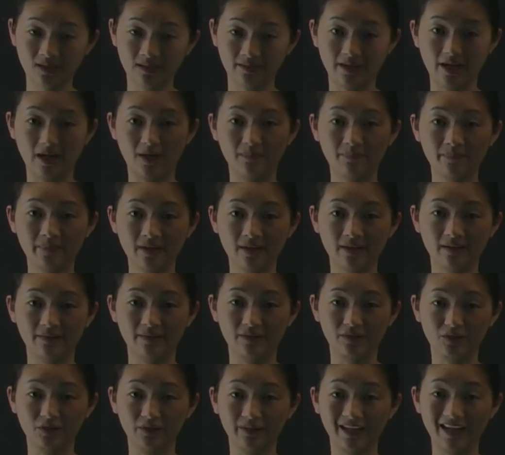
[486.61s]
Now,
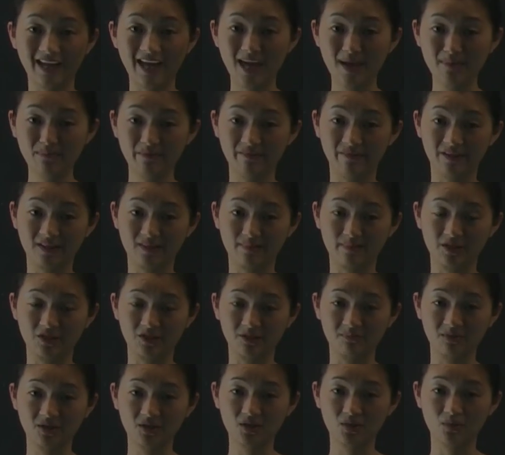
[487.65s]
there's only m of these
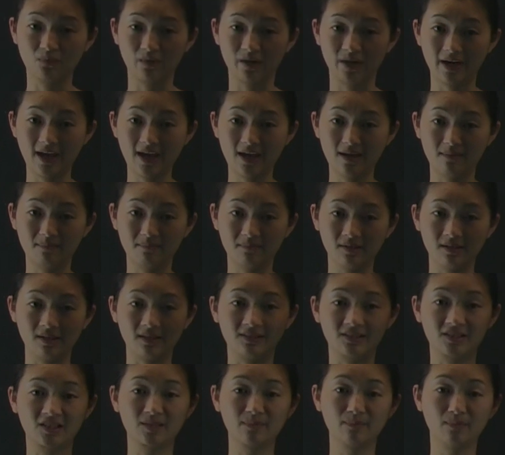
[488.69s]
measurements, where m
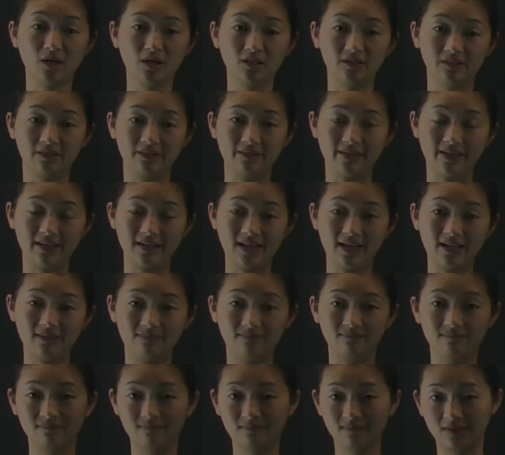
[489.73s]
is smaller than n.
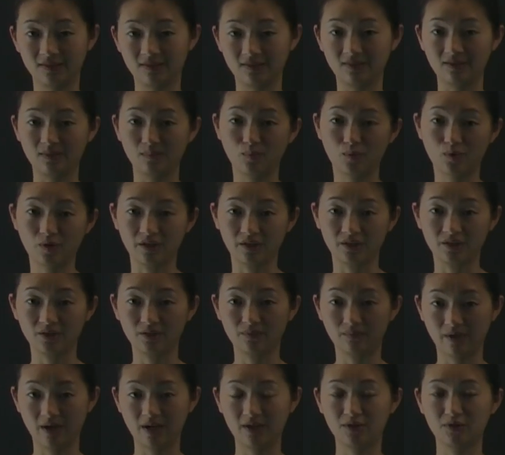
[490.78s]
This is important,
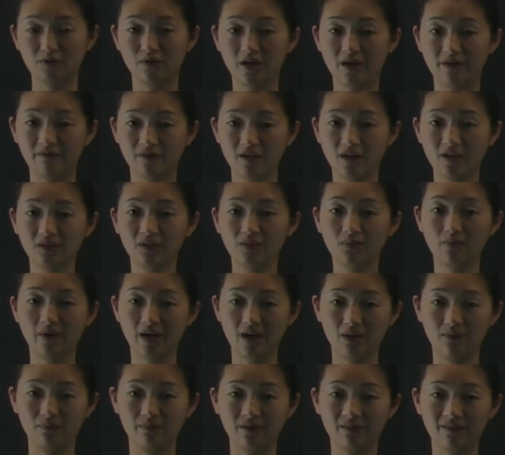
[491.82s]
right? So I've gotten
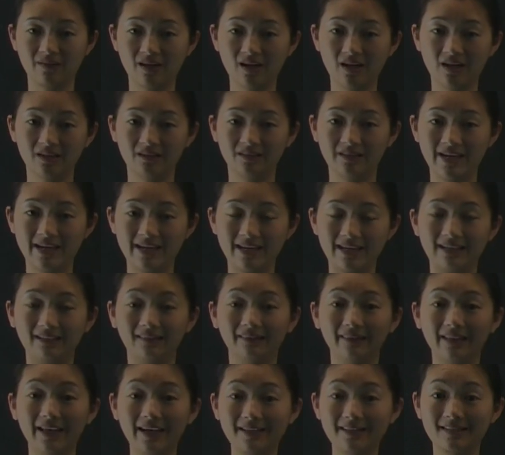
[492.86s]
away with
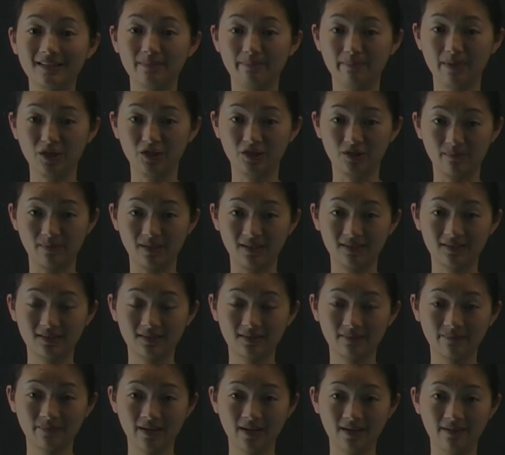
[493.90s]
taking less
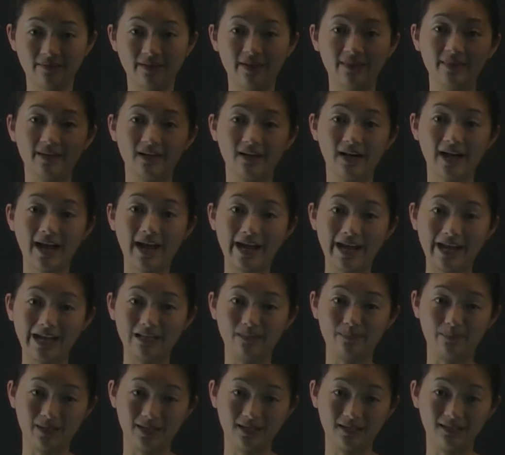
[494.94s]
measurements than there
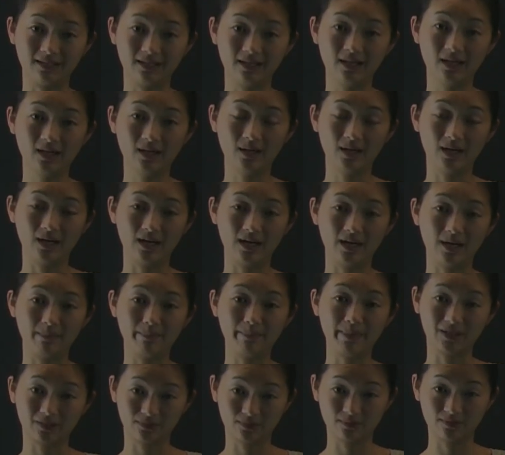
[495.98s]
had been
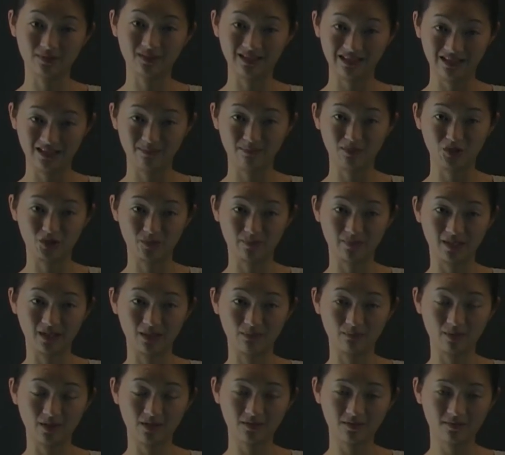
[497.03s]
pixels in the image to
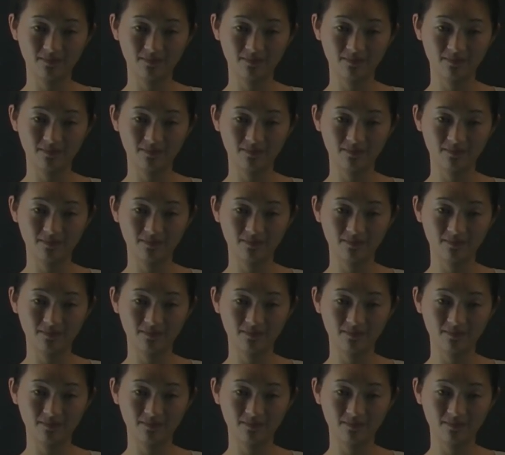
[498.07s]
begin with.